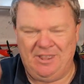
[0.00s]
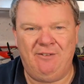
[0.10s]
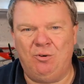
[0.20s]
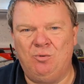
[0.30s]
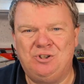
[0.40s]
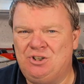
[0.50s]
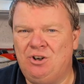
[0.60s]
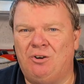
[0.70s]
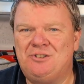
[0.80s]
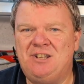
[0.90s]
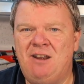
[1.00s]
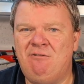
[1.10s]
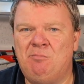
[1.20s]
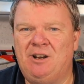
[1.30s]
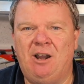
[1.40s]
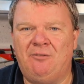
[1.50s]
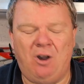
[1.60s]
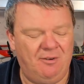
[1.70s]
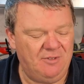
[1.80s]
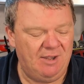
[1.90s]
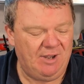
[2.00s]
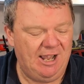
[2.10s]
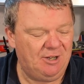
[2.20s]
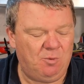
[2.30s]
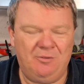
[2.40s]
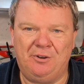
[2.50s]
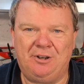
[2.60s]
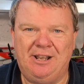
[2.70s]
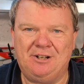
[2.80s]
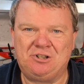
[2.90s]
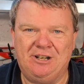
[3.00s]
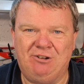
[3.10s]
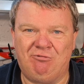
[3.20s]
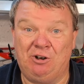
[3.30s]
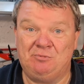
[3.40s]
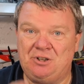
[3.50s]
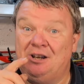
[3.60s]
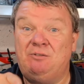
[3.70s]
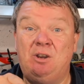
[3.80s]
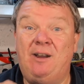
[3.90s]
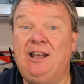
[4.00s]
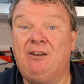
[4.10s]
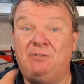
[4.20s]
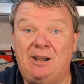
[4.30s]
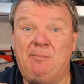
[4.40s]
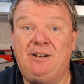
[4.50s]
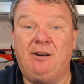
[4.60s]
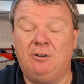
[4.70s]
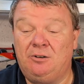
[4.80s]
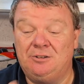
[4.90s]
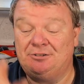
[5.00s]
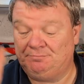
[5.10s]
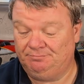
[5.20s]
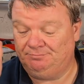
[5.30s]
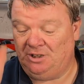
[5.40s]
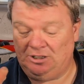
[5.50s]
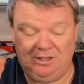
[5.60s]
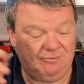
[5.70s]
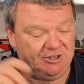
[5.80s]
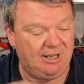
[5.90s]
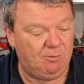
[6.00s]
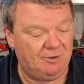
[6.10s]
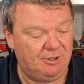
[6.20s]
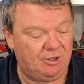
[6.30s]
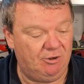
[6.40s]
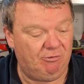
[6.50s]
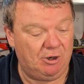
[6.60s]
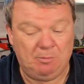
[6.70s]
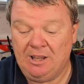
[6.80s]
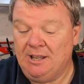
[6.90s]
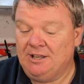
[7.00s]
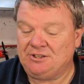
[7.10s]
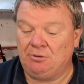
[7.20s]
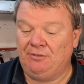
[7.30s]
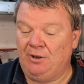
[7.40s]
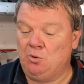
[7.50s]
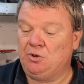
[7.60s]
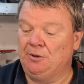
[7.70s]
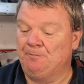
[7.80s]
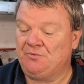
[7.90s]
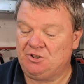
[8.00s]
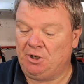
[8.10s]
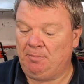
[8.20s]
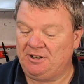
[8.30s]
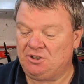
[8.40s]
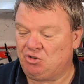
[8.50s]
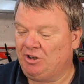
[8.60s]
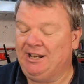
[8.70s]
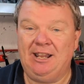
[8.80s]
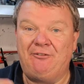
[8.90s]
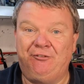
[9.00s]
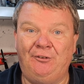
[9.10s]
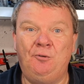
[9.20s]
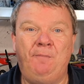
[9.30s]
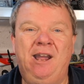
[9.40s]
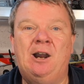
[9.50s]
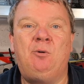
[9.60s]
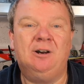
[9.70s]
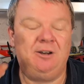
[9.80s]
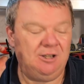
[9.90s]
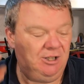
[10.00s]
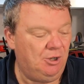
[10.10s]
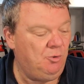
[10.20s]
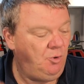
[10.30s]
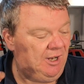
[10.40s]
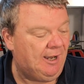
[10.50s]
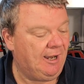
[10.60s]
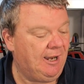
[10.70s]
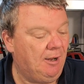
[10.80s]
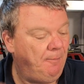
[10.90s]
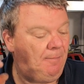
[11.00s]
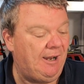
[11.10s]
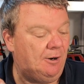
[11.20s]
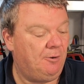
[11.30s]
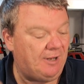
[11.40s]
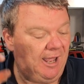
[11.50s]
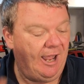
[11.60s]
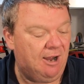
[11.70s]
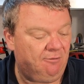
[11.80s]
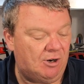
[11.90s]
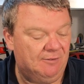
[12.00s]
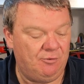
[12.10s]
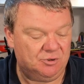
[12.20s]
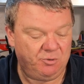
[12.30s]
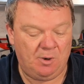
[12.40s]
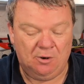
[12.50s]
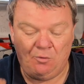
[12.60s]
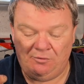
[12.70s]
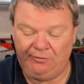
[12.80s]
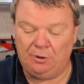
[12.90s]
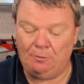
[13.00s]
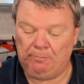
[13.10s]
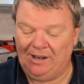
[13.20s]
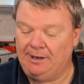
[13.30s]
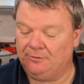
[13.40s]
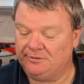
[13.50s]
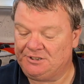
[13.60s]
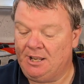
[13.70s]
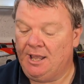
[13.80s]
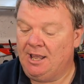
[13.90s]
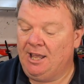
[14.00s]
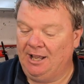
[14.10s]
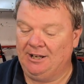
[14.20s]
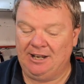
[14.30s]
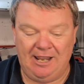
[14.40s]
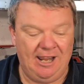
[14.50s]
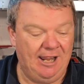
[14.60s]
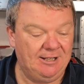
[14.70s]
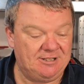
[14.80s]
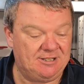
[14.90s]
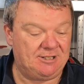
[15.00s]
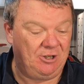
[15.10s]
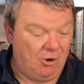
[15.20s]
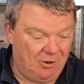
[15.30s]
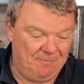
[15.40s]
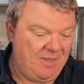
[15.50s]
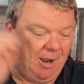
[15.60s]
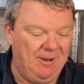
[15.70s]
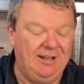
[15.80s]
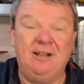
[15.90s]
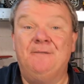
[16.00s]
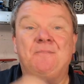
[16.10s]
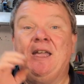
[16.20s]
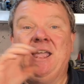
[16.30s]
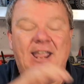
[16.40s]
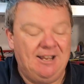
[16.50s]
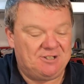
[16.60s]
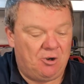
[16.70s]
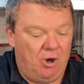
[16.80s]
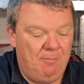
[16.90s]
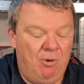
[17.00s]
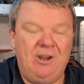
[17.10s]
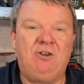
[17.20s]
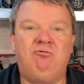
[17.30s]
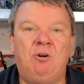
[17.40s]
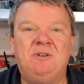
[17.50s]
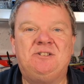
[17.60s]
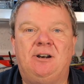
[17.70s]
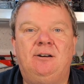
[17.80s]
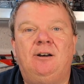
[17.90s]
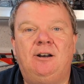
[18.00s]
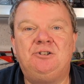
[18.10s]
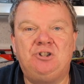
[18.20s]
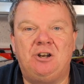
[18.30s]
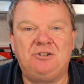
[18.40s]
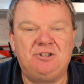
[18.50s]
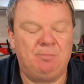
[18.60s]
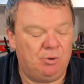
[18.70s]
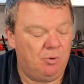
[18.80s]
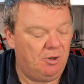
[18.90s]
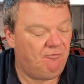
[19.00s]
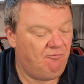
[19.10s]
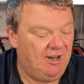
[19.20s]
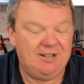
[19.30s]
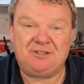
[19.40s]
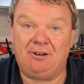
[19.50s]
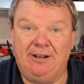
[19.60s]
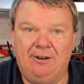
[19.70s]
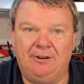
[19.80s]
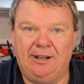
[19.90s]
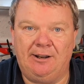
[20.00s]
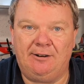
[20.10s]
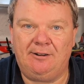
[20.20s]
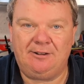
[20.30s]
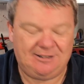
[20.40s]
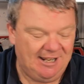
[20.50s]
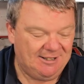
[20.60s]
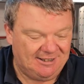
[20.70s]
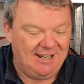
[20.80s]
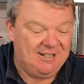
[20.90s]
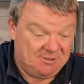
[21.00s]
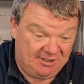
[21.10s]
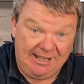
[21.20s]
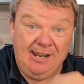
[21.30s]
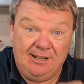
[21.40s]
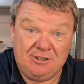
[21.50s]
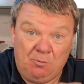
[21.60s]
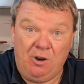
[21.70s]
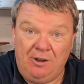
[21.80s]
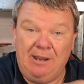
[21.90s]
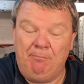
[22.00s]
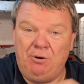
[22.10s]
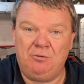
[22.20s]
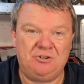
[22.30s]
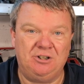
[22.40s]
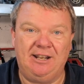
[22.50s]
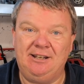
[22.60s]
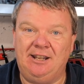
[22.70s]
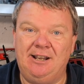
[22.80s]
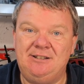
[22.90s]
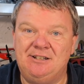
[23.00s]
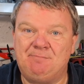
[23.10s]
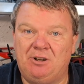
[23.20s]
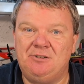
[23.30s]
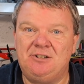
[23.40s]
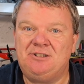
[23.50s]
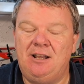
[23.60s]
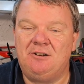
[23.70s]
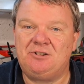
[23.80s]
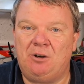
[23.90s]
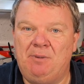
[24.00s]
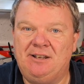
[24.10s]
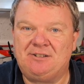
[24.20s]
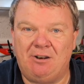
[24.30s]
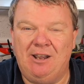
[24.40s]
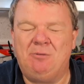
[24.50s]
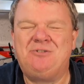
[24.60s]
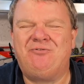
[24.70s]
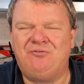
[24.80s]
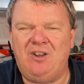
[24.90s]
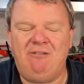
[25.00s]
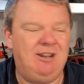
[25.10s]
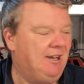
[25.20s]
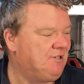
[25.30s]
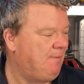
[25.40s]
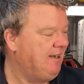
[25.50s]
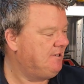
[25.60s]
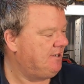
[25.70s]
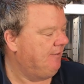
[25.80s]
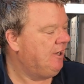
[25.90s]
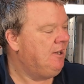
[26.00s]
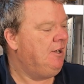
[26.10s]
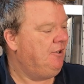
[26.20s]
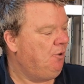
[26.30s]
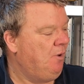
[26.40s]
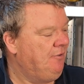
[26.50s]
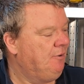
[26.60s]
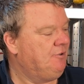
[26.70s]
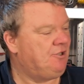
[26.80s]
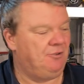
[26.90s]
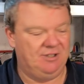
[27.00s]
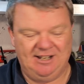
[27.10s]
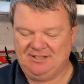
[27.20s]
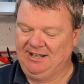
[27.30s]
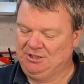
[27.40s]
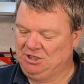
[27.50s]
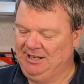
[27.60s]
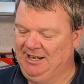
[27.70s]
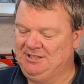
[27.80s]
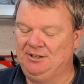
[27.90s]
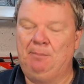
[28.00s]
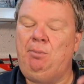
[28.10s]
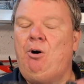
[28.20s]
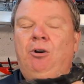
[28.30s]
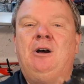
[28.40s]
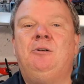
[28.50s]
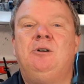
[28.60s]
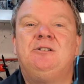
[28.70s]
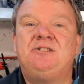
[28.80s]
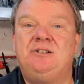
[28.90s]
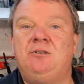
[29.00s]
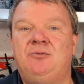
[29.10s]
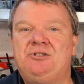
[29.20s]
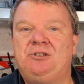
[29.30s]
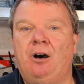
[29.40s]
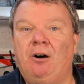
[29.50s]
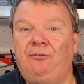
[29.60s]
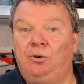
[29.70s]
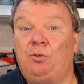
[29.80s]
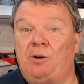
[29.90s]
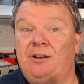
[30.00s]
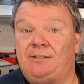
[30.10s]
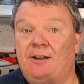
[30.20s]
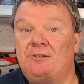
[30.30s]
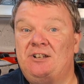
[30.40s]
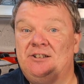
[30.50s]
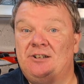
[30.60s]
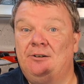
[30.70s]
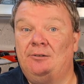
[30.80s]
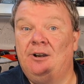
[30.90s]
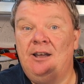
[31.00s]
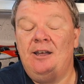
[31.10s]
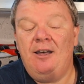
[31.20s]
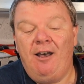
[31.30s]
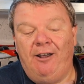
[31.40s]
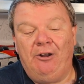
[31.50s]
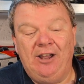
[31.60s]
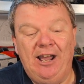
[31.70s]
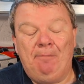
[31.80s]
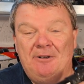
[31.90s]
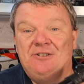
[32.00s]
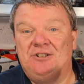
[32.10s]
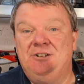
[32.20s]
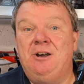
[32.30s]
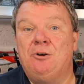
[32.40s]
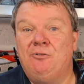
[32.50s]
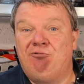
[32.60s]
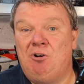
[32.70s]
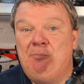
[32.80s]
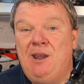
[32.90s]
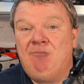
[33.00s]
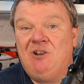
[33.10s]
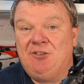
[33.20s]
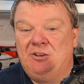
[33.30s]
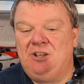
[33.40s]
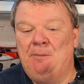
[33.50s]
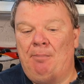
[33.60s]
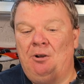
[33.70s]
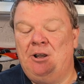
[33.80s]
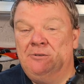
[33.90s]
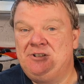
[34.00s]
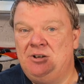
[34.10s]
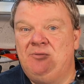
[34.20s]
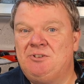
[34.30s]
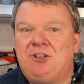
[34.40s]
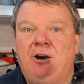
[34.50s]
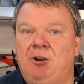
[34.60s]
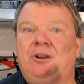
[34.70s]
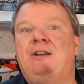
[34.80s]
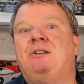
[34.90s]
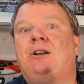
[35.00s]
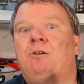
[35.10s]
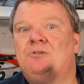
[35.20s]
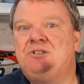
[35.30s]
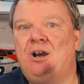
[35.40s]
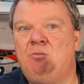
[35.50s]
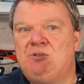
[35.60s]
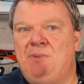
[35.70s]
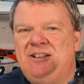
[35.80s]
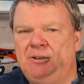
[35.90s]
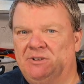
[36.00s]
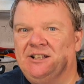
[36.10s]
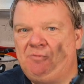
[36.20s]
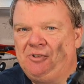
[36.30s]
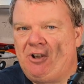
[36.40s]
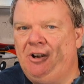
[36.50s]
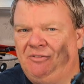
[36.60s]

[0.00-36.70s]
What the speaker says: They've all shot terribly. I've never had one that could actually group. So if you have, let me know, because I'd love to get one that can group. So the Vulcan, top of the tree, full power UK powered air rifle, 12 foot-pounds. And it's got, I mean, it's got a micrometer adjustable rear sight on it. These things were important in the 80s because a telescopic sight was very expensive. The one that was on this actually is an Apollo Silver Star 4x32. And I happen to know from memory that the Apollo Silver Star, okay, the Gold Star was better, but this was